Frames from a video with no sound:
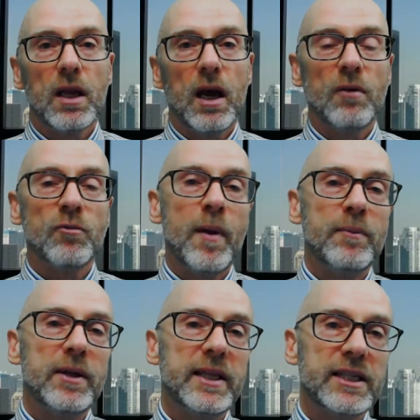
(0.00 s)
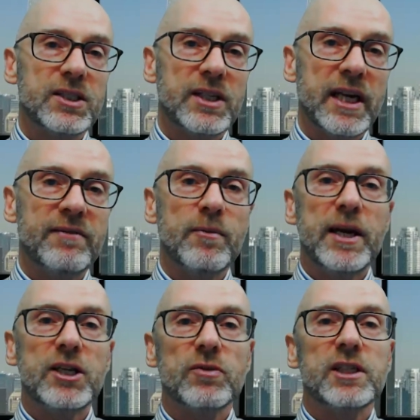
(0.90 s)
Remember, this
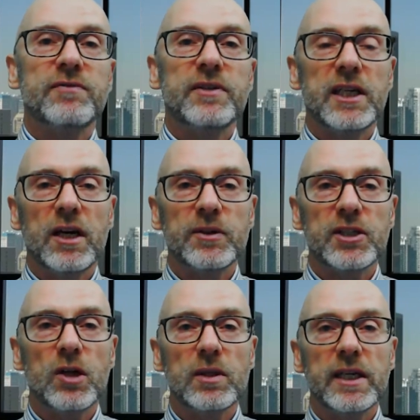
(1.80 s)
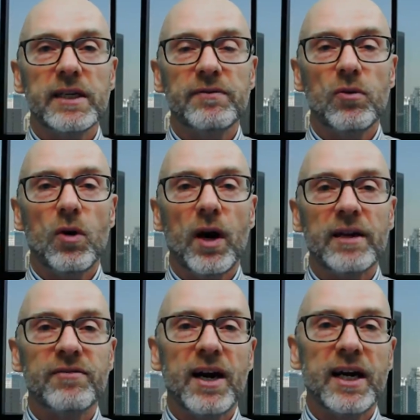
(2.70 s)
information on this video is only for
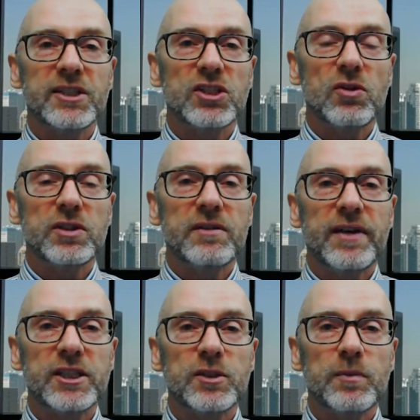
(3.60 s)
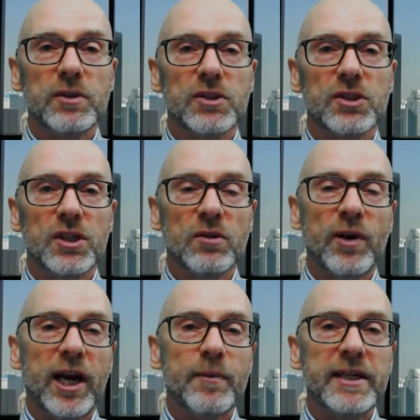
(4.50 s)
advice. It's not investment
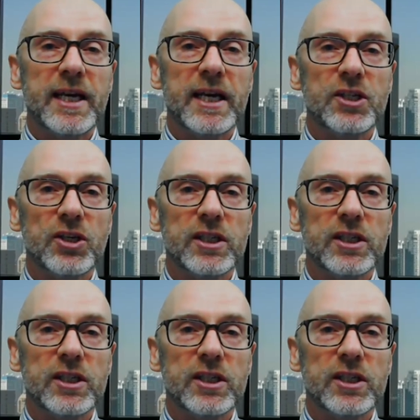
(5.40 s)
recommendation.